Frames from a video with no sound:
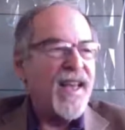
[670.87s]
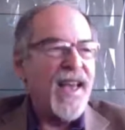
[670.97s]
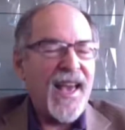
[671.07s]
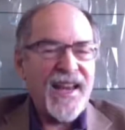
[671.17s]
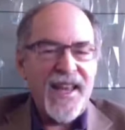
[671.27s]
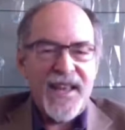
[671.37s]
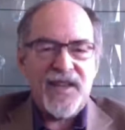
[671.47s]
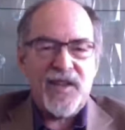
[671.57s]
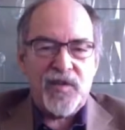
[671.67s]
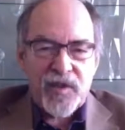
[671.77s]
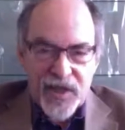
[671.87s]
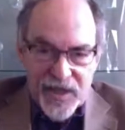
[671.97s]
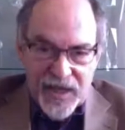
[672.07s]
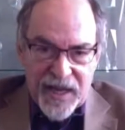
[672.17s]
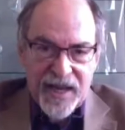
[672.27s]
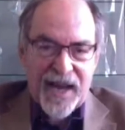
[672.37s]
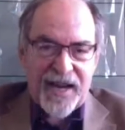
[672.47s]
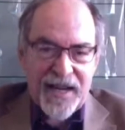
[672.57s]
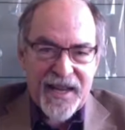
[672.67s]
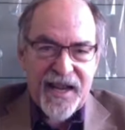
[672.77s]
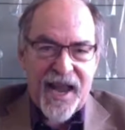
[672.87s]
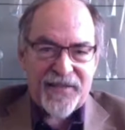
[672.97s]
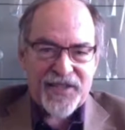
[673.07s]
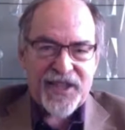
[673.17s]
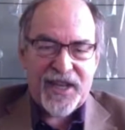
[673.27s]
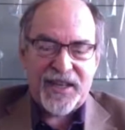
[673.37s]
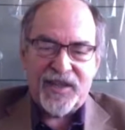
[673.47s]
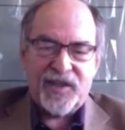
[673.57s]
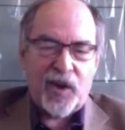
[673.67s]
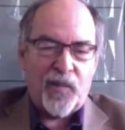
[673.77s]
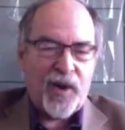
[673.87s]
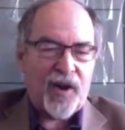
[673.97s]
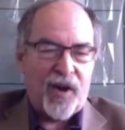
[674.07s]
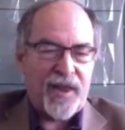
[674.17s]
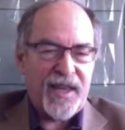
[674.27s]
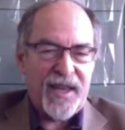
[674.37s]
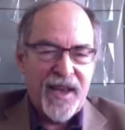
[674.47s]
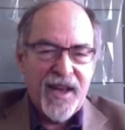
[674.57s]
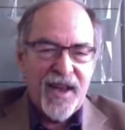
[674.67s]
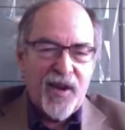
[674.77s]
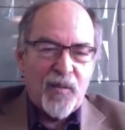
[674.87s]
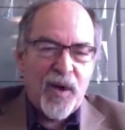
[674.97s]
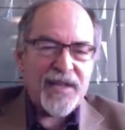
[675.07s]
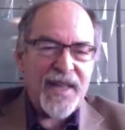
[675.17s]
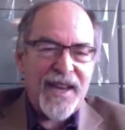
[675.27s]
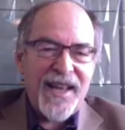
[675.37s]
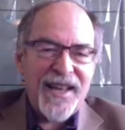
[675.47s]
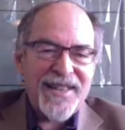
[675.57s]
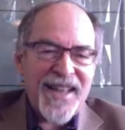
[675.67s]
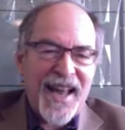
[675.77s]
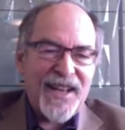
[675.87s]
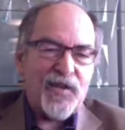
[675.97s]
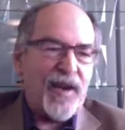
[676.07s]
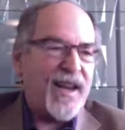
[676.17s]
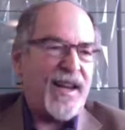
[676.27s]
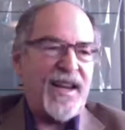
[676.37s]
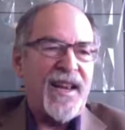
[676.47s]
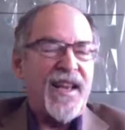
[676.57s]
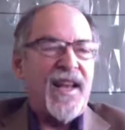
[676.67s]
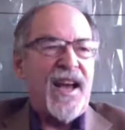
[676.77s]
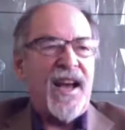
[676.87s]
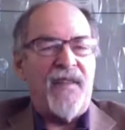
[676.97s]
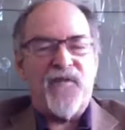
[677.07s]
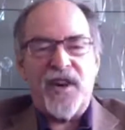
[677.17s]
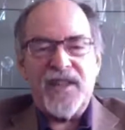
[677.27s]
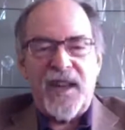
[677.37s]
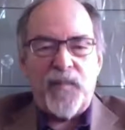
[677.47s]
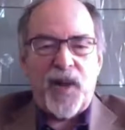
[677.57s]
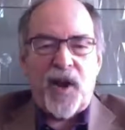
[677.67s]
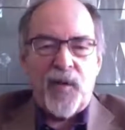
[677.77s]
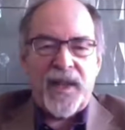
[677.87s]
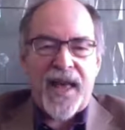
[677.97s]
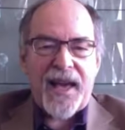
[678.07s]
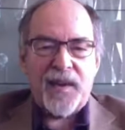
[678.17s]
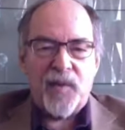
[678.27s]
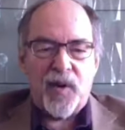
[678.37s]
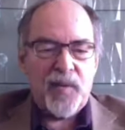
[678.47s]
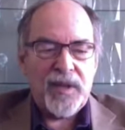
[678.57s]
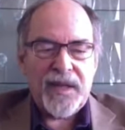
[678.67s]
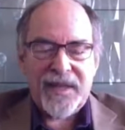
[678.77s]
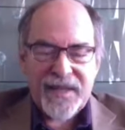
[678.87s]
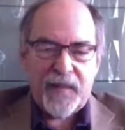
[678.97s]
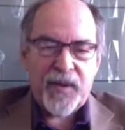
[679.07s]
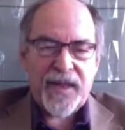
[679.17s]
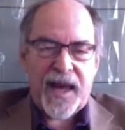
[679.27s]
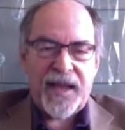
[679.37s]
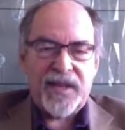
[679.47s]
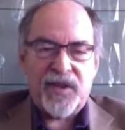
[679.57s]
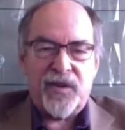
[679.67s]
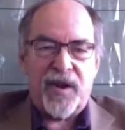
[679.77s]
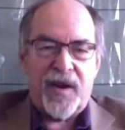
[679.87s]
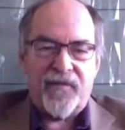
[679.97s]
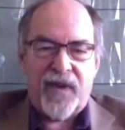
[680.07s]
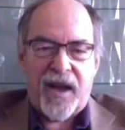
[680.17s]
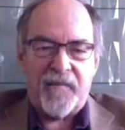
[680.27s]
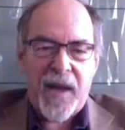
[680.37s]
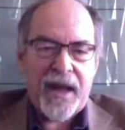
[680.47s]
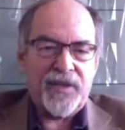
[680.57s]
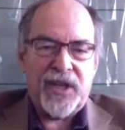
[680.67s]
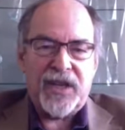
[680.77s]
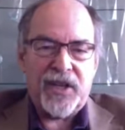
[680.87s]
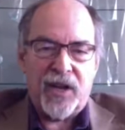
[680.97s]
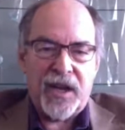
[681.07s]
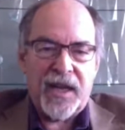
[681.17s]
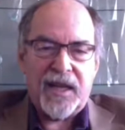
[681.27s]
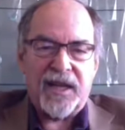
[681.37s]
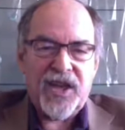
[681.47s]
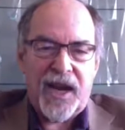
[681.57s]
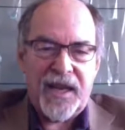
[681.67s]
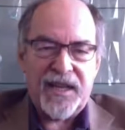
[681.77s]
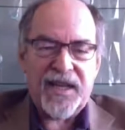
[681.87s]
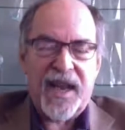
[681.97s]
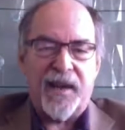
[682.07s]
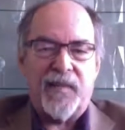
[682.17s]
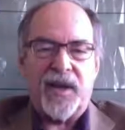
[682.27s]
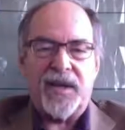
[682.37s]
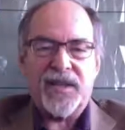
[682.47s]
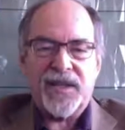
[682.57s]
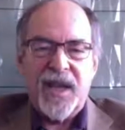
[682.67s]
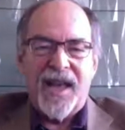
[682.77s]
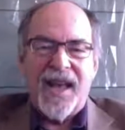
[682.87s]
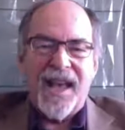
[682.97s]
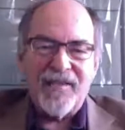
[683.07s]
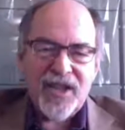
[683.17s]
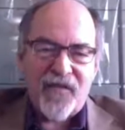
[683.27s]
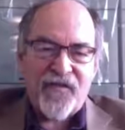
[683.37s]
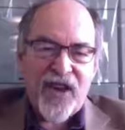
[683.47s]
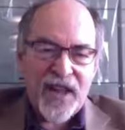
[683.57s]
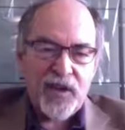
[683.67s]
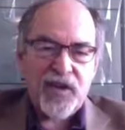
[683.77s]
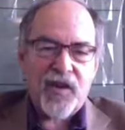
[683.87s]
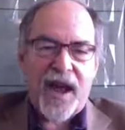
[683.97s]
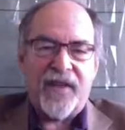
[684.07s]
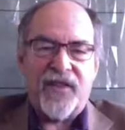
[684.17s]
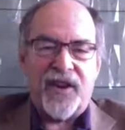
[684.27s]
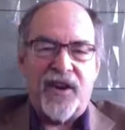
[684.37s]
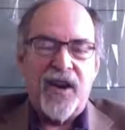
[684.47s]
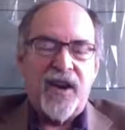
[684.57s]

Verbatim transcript: And his sin, and he did have sins, Joe McCarthy, was that he exaggerated. Uh, for example, Owen Lattimore was a sympathizer of uh, Mao Zedong and the Chinese communists. He was a fellow traveler.